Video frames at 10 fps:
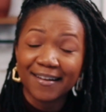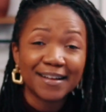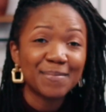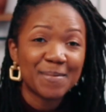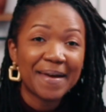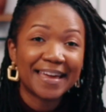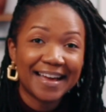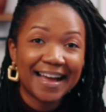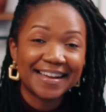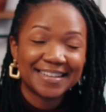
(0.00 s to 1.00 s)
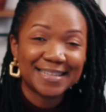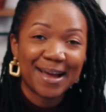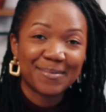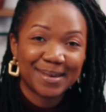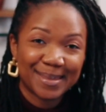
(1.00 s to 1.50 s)
They're going to be making eye
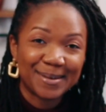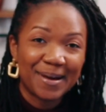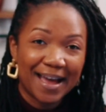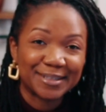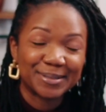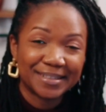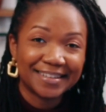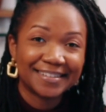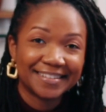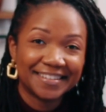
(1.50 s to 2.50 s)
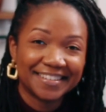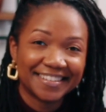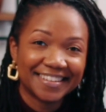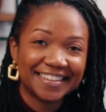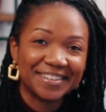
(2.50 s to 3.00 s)
contact with you, actually,
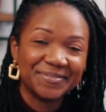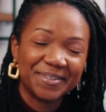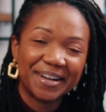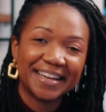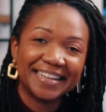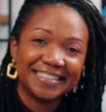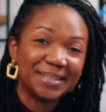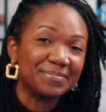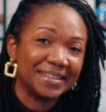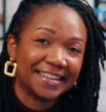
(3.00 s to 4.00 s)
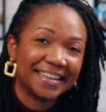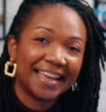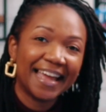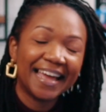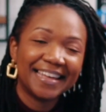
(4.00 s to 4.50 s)
very deeply.
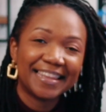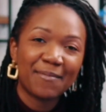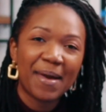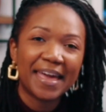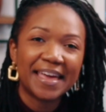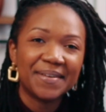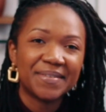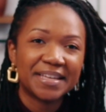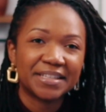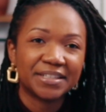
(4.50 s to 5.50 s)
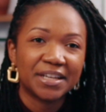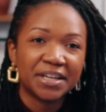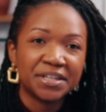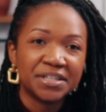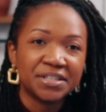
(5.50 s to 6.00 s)
They may even
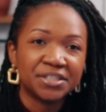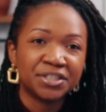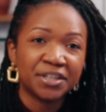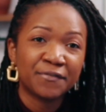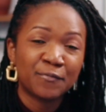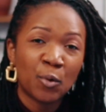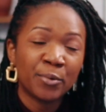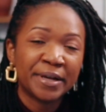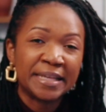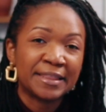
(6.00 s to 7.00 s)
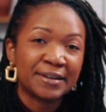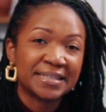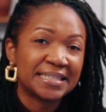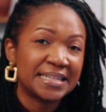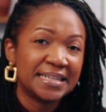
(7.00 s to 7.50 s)
shift forward in
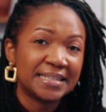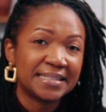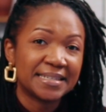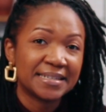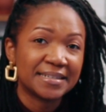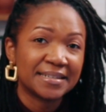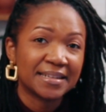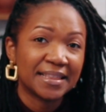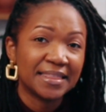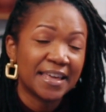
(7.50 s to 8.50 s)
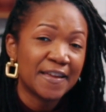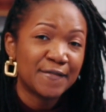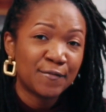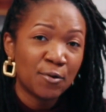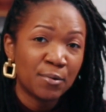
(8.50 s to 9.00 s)
their seat to
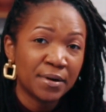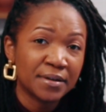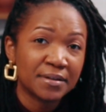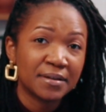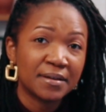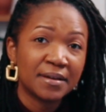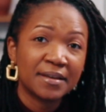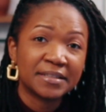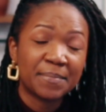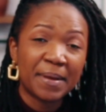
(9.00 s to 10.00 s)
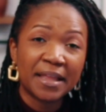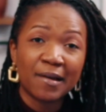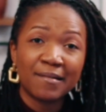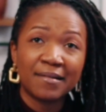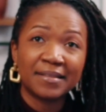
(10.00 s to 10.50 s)
lean forward.
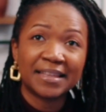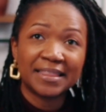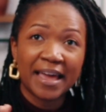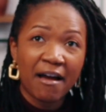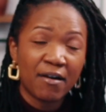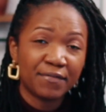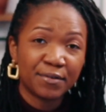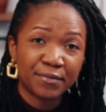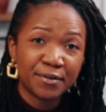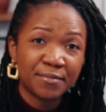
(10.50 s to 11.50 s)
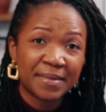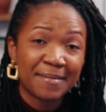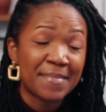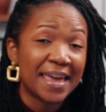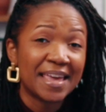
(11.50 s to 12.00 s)
Depending on the layout of the room,
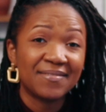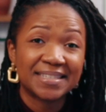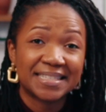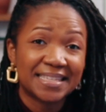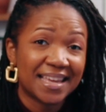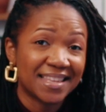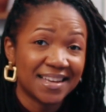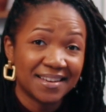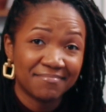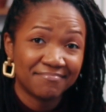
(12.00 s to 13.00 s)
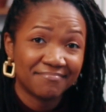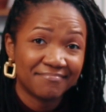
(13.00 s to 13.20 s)
they may even stand up.